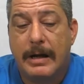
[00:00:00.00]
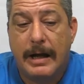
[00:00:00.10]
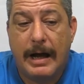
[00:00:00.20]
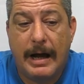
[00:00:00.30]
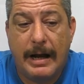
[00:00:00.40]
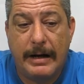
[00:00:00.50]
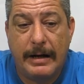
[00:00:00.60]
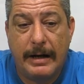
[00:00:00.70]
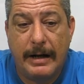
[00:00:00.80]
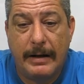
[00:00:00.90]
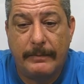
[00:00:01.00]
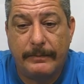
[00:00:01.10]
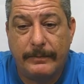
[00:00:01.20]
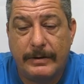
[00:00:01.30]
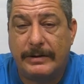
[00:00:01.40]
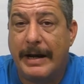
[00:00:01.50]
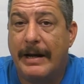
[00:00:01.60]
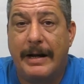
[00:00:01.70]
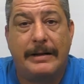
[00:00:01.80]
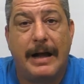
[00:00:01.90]
and
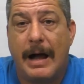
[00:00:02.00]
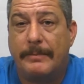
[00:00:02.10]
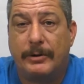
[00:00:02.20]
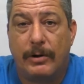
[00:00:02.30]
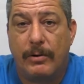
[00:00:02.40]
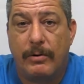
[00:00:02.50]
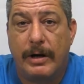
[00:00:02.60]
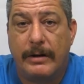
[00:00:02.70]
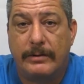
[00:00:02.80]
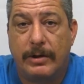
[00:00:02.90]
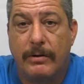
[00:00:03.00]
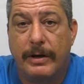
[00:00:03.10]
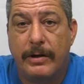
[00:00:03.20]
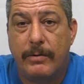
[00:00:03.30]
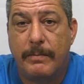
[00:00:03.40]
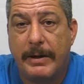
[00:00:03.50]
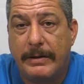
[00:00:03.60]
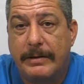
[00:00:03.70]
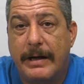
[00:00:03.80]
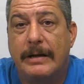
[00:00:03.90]
seal it absolutely, so the
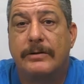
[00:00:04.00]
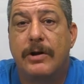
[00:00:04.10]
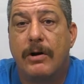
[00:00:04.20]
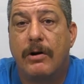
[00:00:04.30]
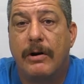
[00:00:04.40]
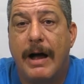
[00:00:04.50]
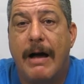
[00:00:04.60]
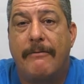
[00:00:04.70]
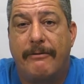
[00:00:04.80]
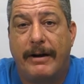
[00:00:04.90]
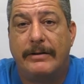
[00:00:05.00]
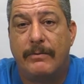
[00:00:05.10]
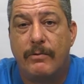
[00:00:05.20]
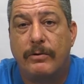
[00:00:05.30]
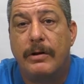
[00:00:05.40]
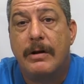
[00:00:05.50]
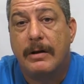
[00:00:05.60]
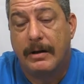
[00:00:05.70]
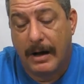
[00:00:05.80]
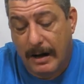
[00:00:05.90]
humidity is not going to affect the wood
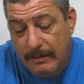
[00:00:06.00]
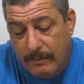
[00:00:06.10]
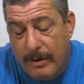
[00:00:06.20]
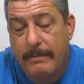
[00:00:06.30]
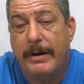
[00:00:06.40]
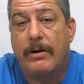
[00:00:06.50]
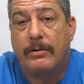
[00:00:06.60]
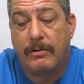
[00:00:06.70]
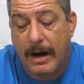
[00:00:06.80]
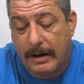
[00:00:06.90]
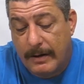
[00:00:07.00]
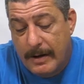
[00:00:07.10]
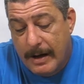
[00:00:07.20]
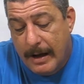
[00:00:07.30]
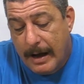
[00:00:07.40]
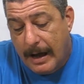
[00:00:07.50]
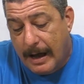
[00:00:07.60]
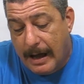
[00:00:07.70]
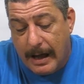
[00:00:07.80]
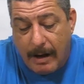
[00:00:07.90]
and will be no crack.
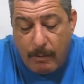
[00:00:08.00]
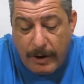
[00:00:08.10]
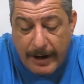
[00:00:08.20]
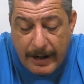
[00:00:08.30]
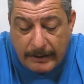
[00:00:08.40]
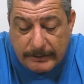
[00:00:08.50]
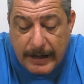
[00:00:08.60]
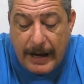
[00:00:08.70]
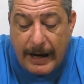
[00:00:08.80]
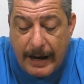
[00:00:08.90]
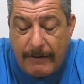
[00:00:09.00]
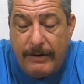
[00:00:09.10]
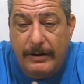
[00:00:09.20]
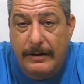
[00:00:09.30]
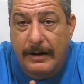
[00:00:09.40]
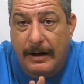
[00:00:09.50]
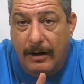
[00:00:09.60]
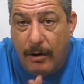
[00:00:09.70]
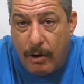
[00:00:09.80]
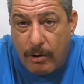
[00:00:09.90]
What else? I had the
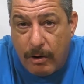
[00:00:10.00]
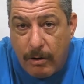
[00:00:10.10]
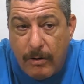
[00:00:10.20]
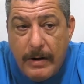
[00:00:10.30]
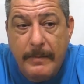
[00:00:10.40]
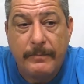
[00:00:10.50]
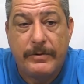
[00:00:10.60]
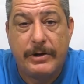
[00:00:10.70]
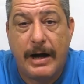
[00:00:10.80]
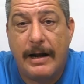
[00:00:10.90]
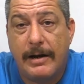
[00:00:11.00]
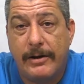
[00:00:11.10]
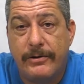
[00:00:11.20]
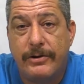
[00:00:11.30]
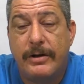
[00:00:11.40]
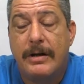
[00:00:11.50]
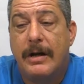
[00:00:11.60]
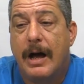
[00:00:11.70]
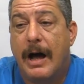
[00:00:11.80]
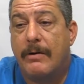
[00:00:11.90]
logo challenge.
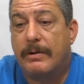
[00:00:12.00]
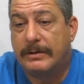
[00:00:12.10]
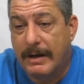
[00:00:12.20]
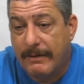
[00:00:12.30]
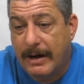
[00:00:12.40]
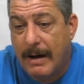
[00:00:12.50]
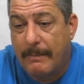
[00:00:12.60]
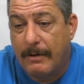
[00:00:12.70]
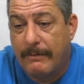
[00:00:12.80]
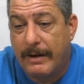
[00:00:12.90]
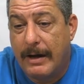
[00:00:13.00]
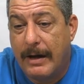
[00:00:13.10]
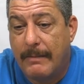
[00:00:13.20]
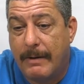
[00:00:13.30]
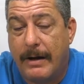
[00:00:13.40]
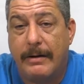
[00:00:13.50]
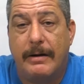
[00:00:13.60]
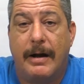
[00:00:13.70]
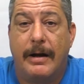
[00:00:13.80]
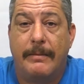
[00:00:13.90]
I received a couple of them,
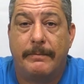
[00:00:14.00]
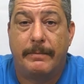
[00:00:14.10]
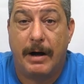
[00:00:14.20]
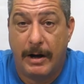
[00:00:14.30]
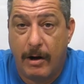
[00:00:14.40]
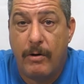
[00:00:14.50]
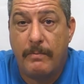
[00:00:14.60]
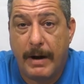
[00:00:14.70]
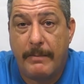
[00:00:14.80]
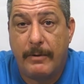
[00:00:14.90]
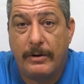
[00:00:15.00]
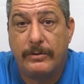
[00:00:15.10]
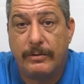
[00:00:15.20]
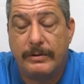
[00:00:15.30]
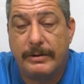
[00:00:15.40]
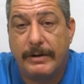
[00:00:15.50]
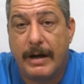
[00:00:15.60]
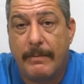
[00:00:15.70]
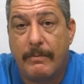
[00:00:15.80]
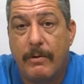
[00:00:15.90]
and I hope I'm going to receive a
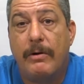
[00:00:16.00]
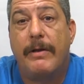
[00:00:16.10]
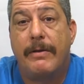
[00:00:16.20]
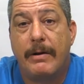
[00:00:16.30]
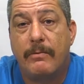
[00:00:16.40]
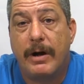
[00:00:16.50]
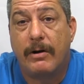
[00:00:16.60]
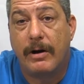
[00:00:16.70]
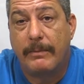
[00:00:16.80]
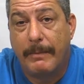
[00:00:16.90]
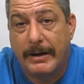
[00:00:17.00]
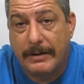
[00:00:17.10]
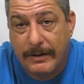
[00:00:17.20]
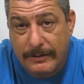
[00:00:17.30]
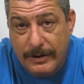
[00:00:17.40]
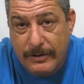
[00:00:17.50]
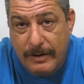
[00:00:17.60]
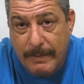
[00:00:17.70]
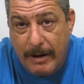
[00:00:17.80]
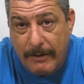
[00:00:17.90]
couple more, and then we're going to make the decision
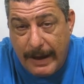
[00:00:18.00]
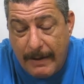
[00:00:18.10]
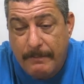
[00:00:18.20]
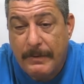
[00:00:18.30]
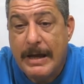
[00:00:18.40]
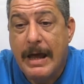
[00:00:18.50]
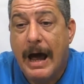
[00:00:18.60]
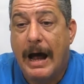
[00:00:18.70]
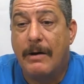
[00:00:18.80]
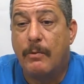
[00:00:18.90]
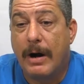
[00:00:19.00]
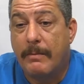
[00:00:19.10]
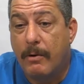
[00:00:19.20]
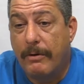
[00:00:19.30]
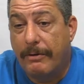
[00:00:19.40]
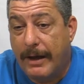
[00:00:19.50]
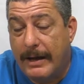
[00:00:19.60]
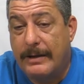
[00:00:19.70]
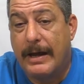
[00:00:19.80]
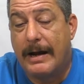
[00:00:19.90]
about that. And one more
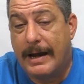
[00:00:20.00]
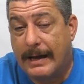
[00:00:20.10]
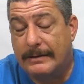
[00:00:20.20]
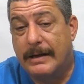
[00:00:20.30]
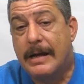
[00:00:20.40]
thing, that is,